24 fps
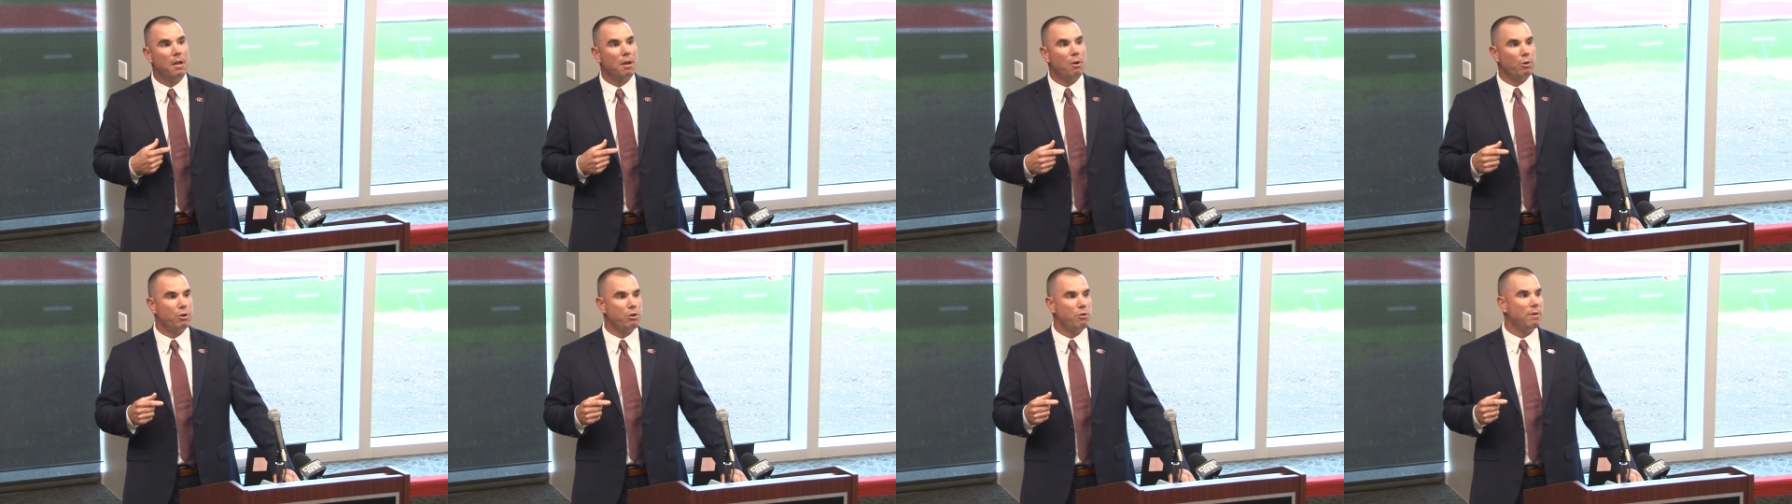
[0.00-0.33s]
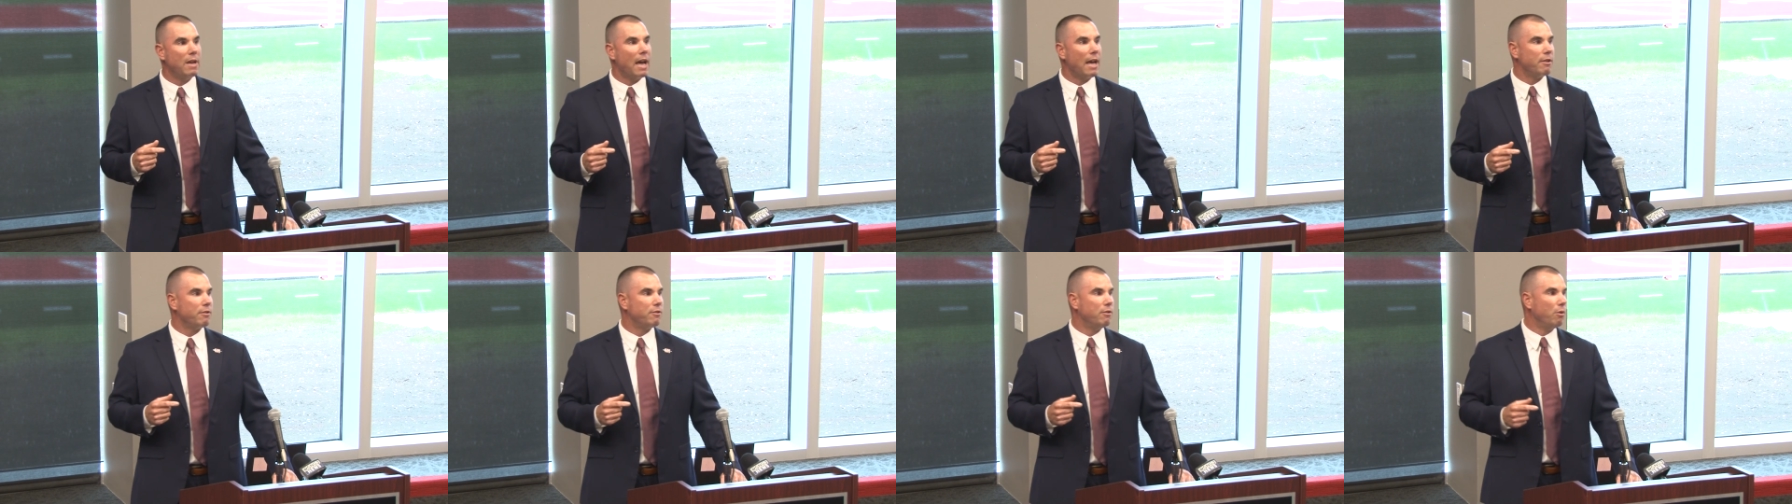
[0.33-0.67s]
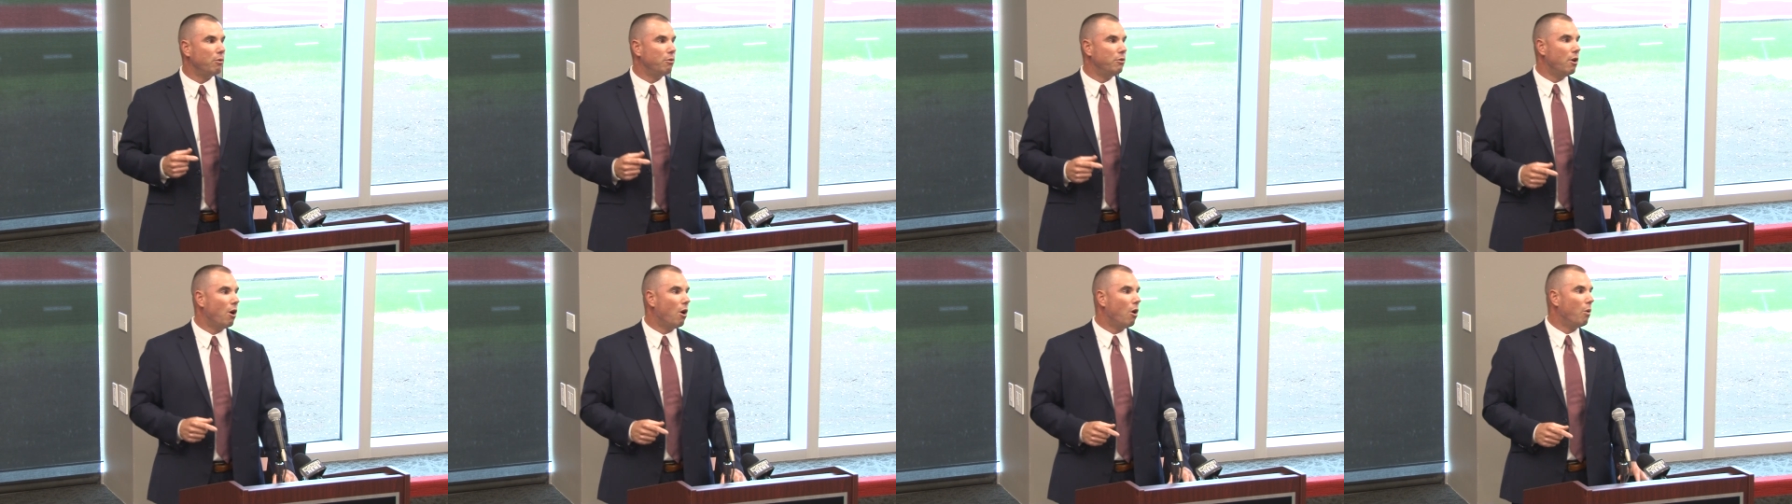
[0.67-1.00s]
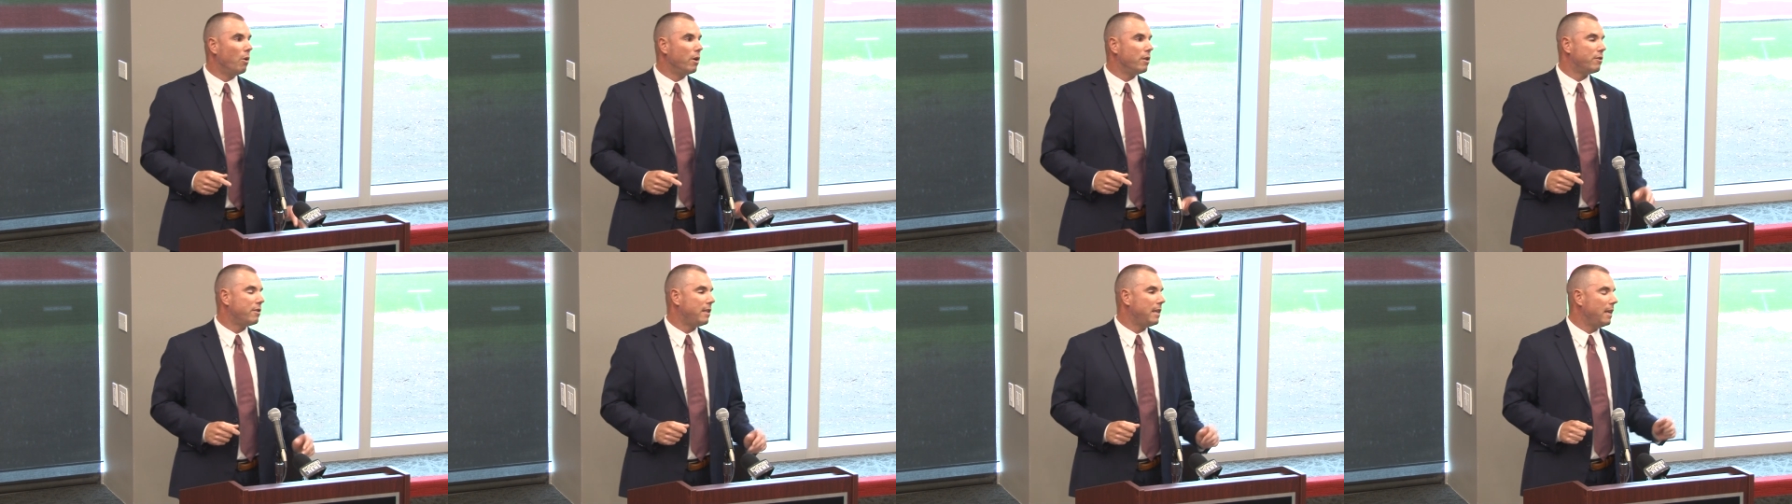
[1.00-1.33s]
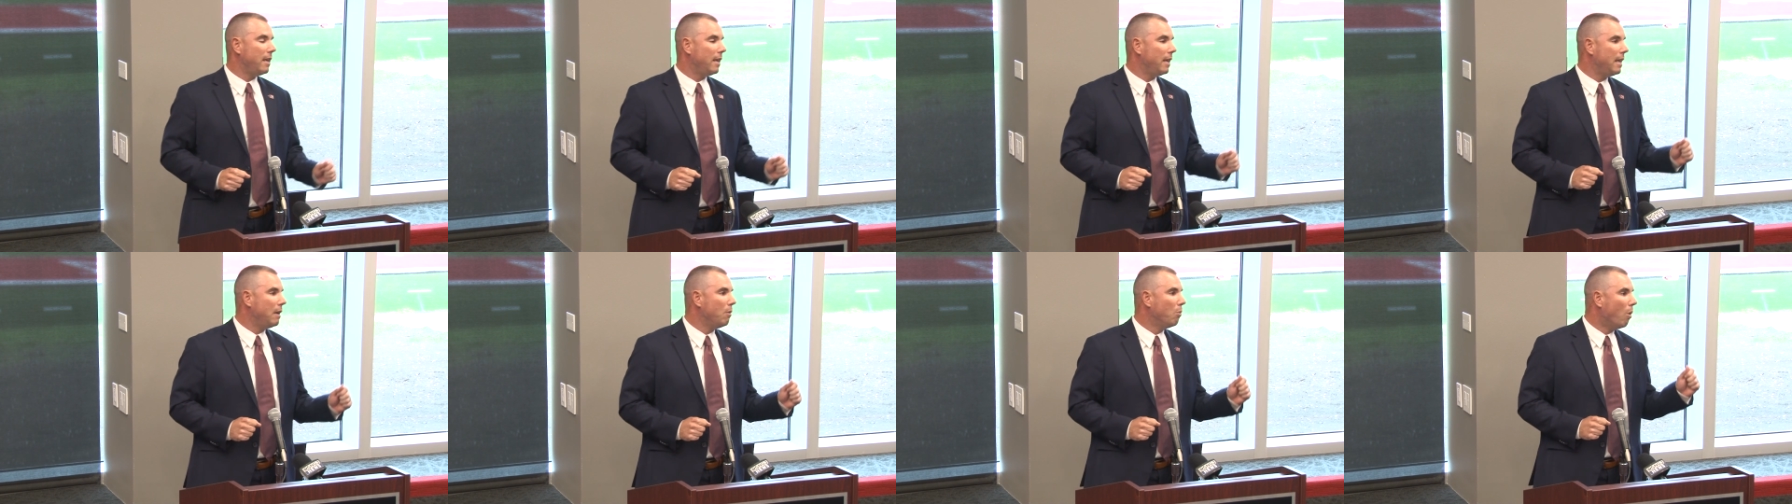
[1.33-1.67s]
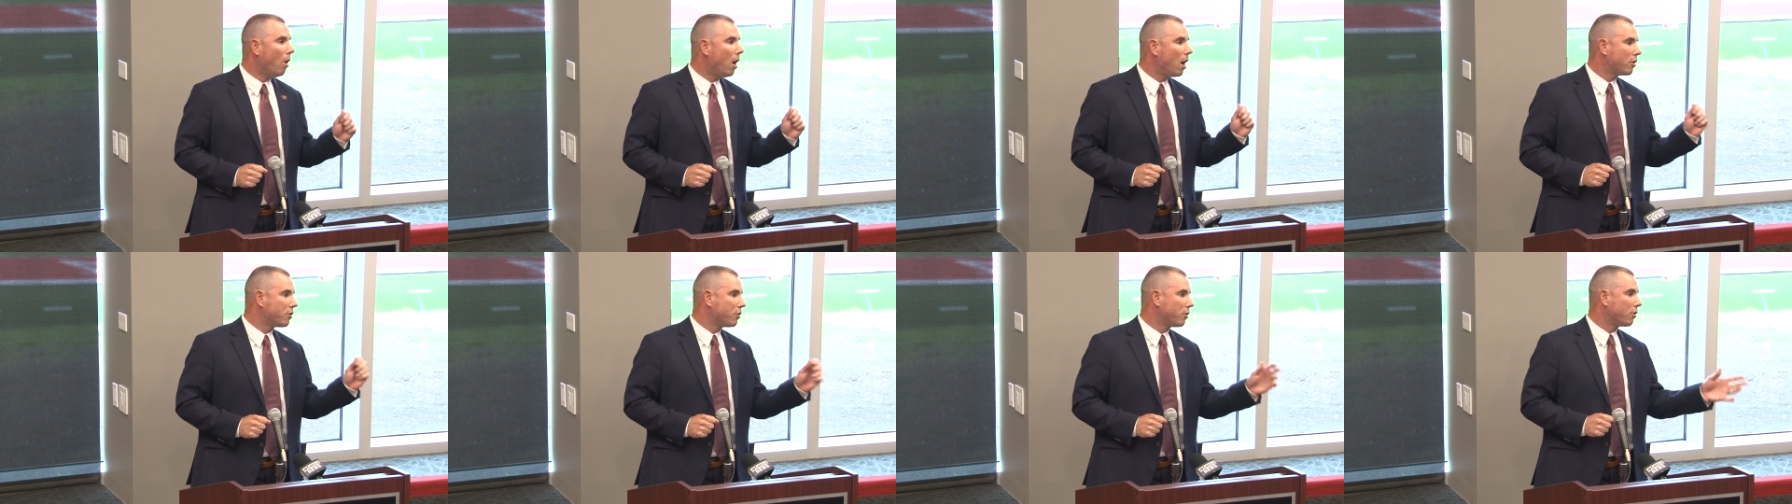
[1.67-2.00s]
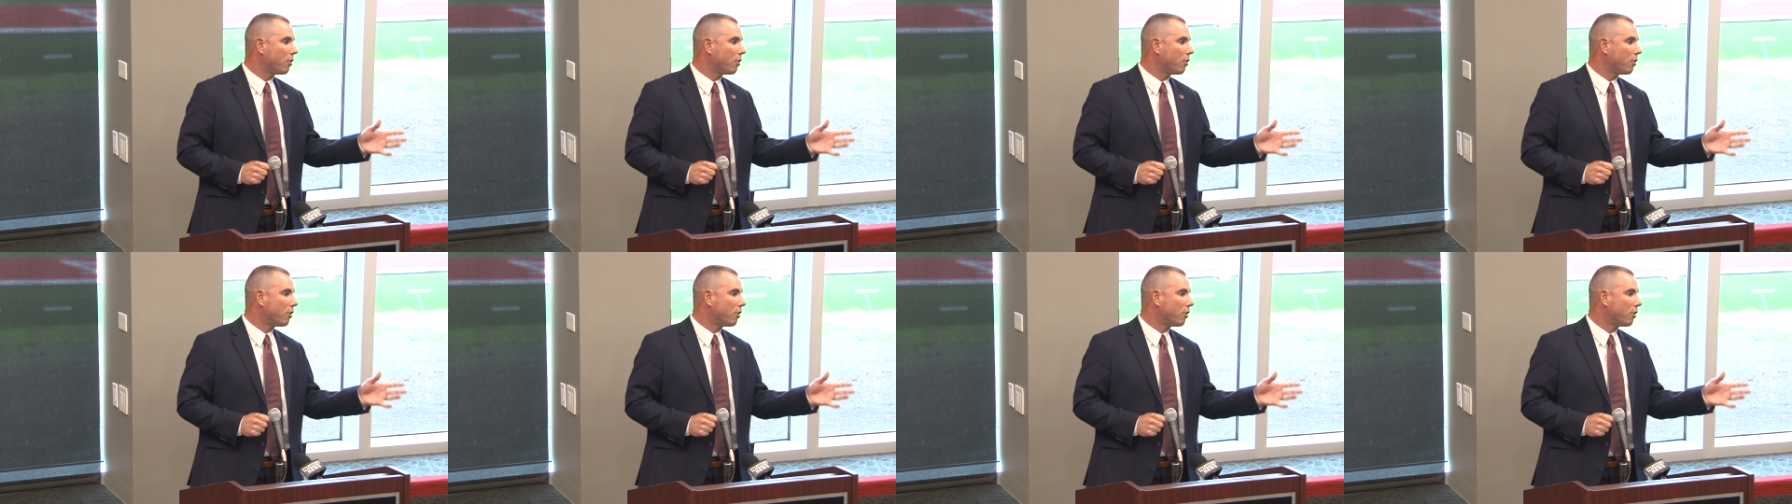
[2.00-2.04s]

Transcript: What you guys don't know is he, he walks